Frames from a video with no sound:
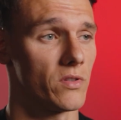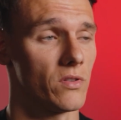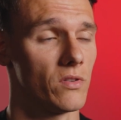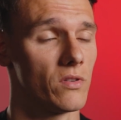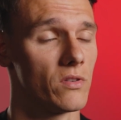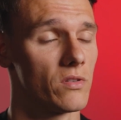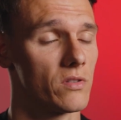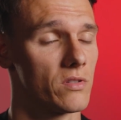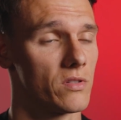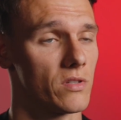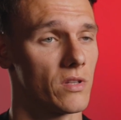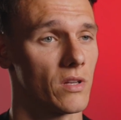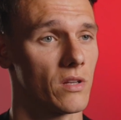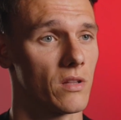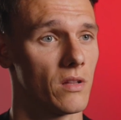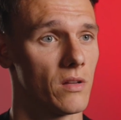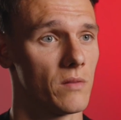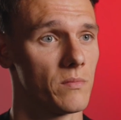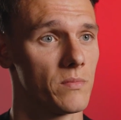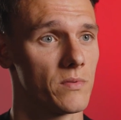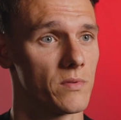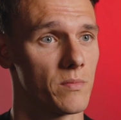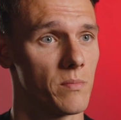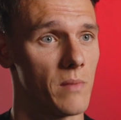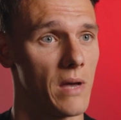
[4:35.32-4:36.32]
huge, the
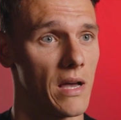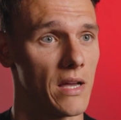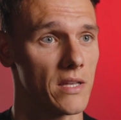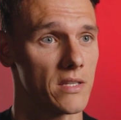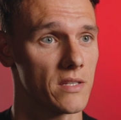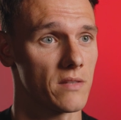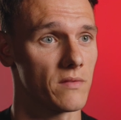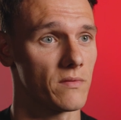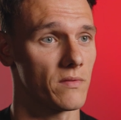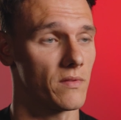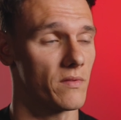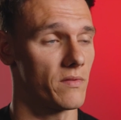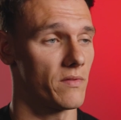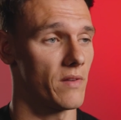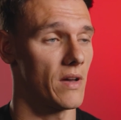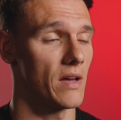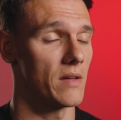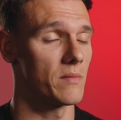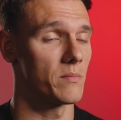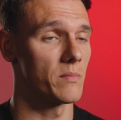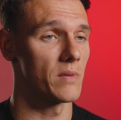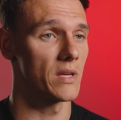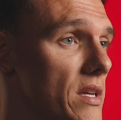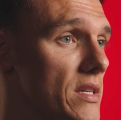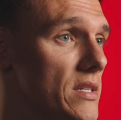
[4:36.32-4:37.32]
club's massive, the
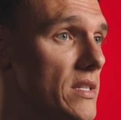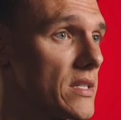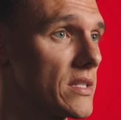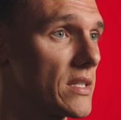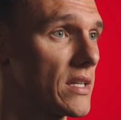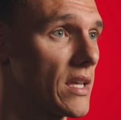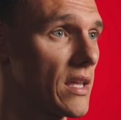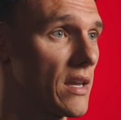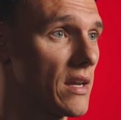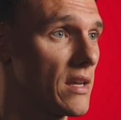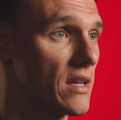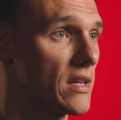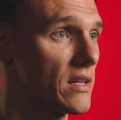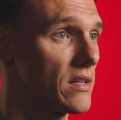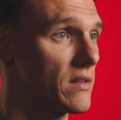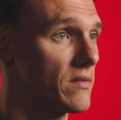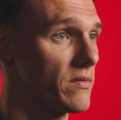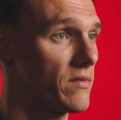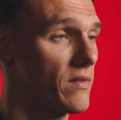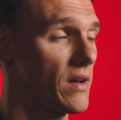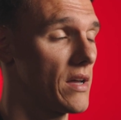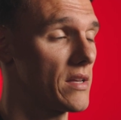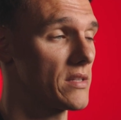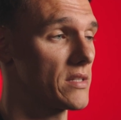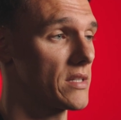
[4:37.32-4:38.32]
fan base is great, the
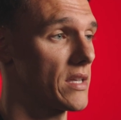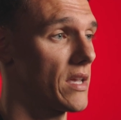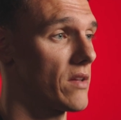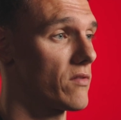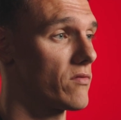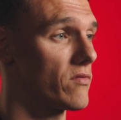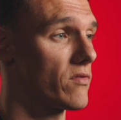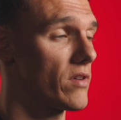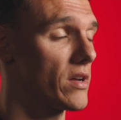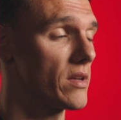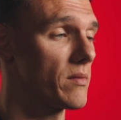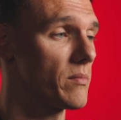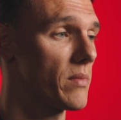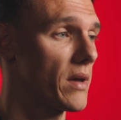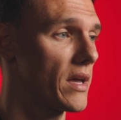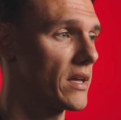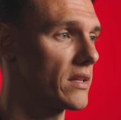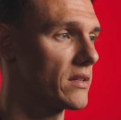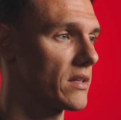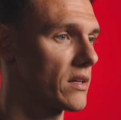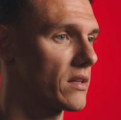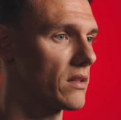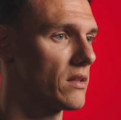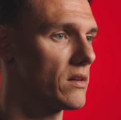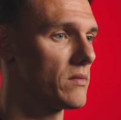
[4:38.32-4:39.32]
fans get right
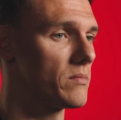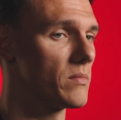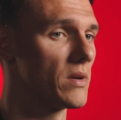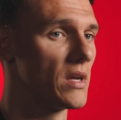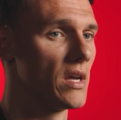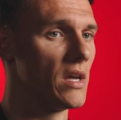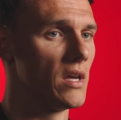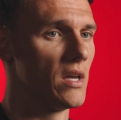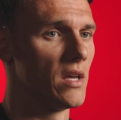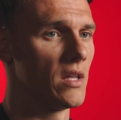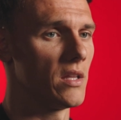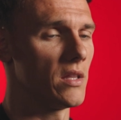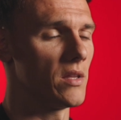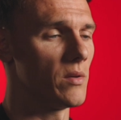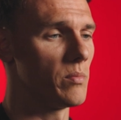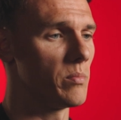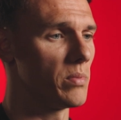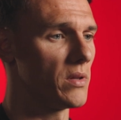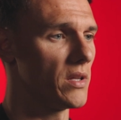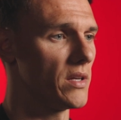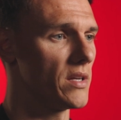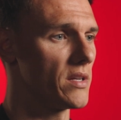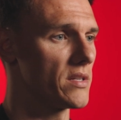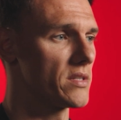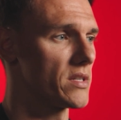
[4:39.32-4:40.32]
behind the club, the
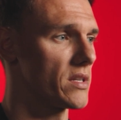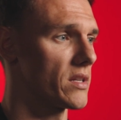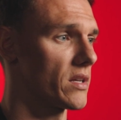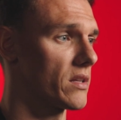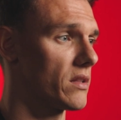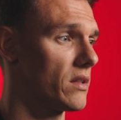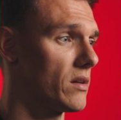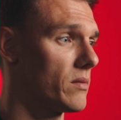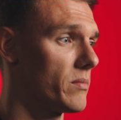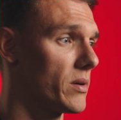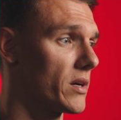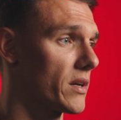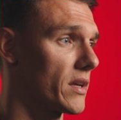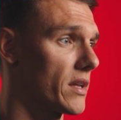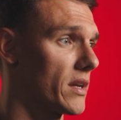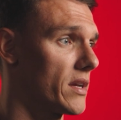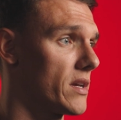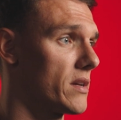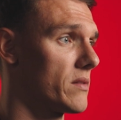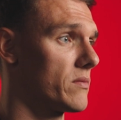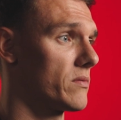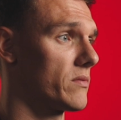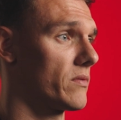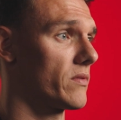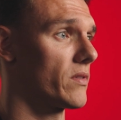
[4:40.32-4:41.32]
players at the club are
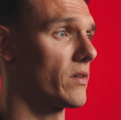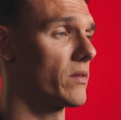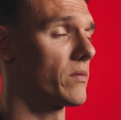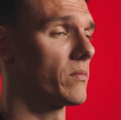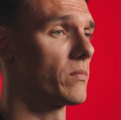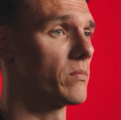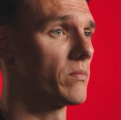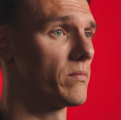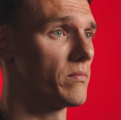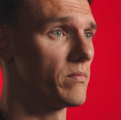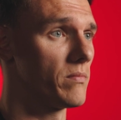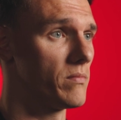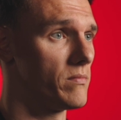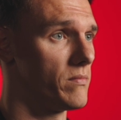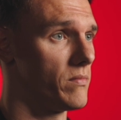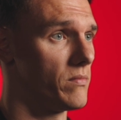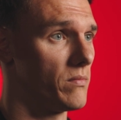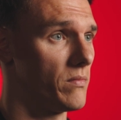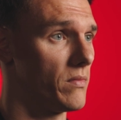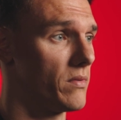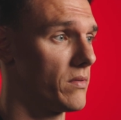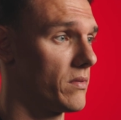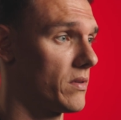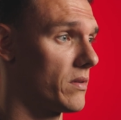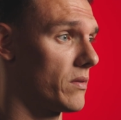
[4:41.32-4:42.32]
great. We've
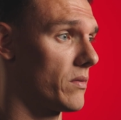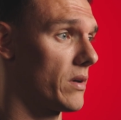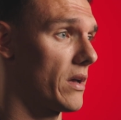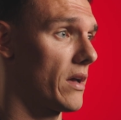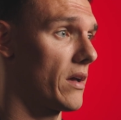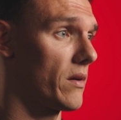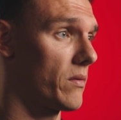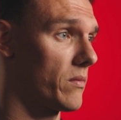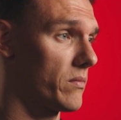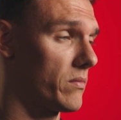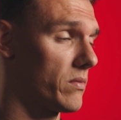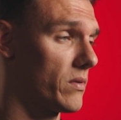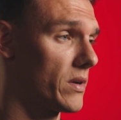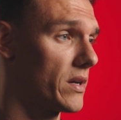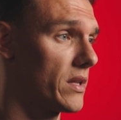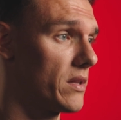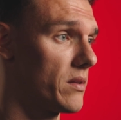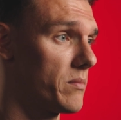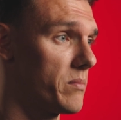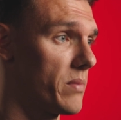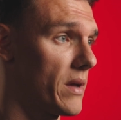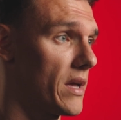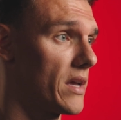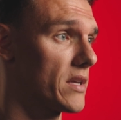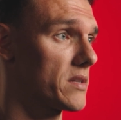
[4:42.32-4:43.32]
got one of
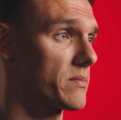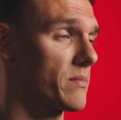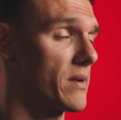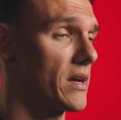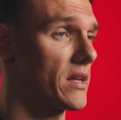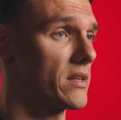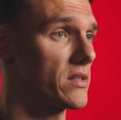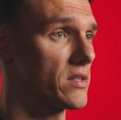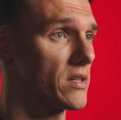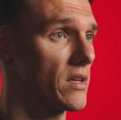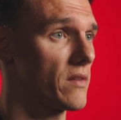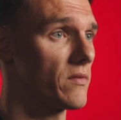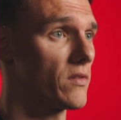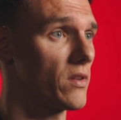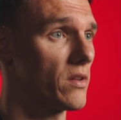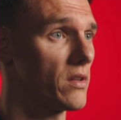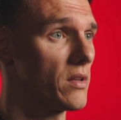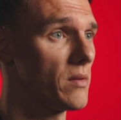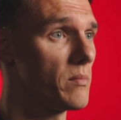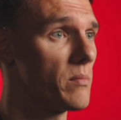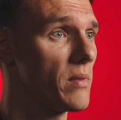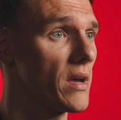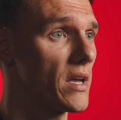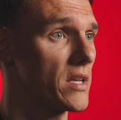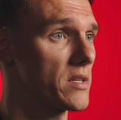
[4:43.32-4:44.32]
the best managers, if not
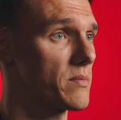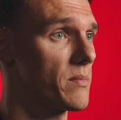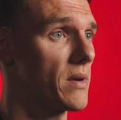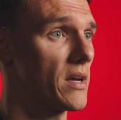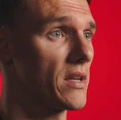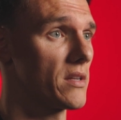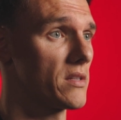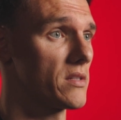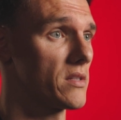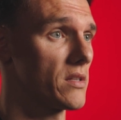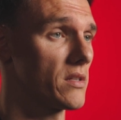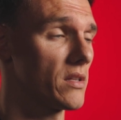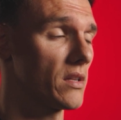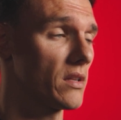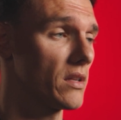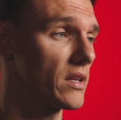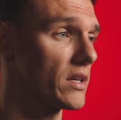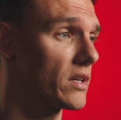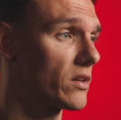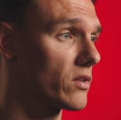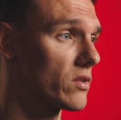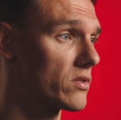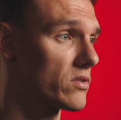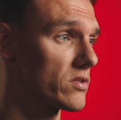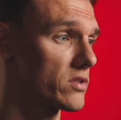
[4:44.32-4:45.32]
the best manager in the
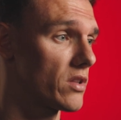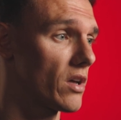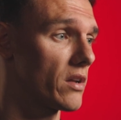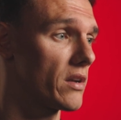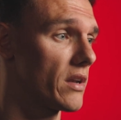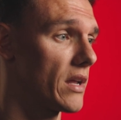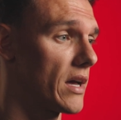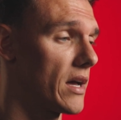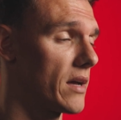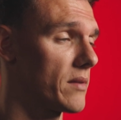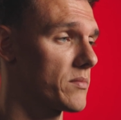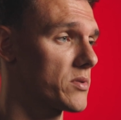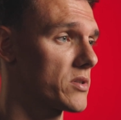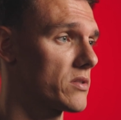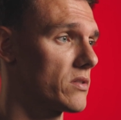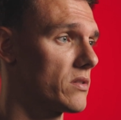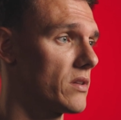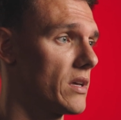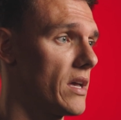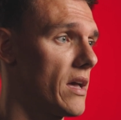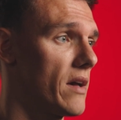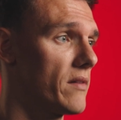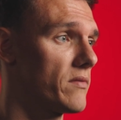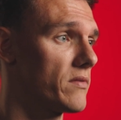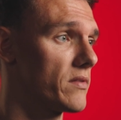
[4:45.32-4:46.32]
league, who's done
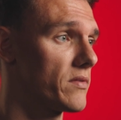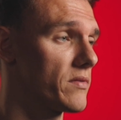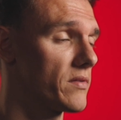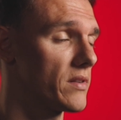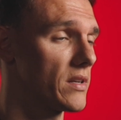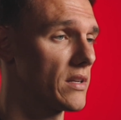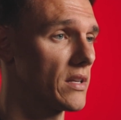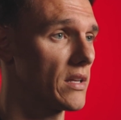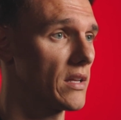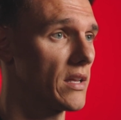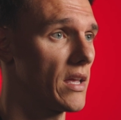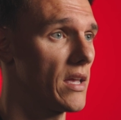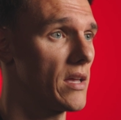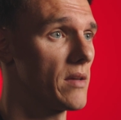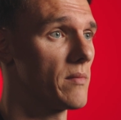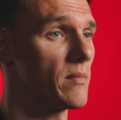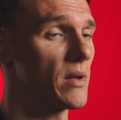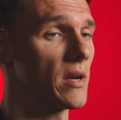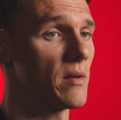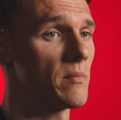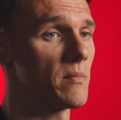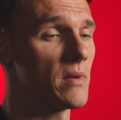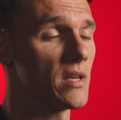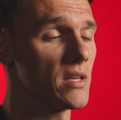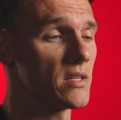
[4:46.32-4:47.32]
absolutely everything in the game,
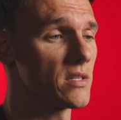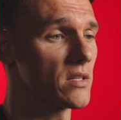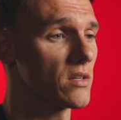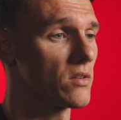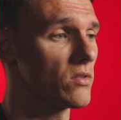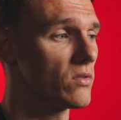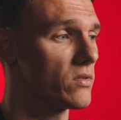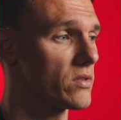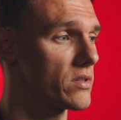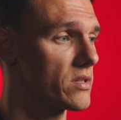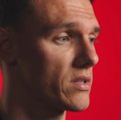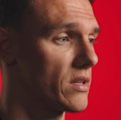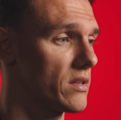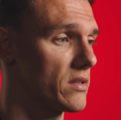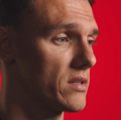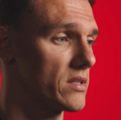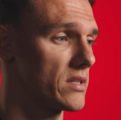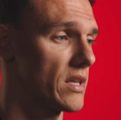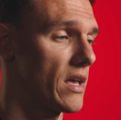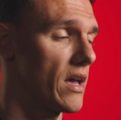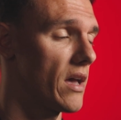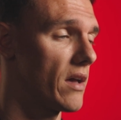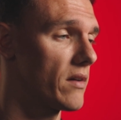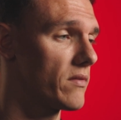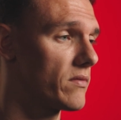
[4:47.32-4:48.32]
an amazing coach that
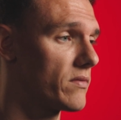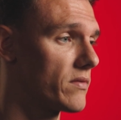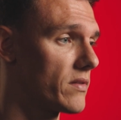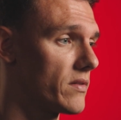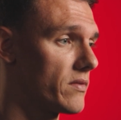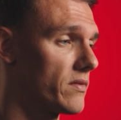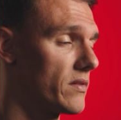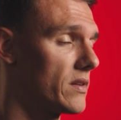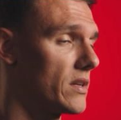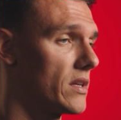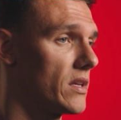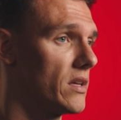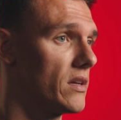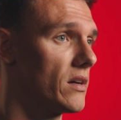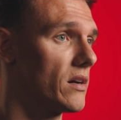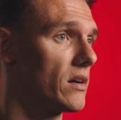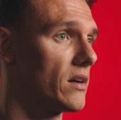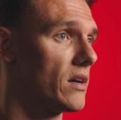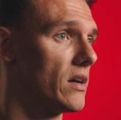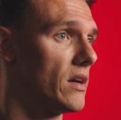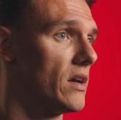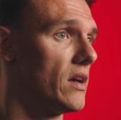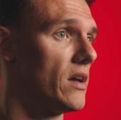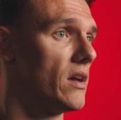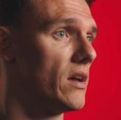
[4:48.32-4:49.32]
does everything here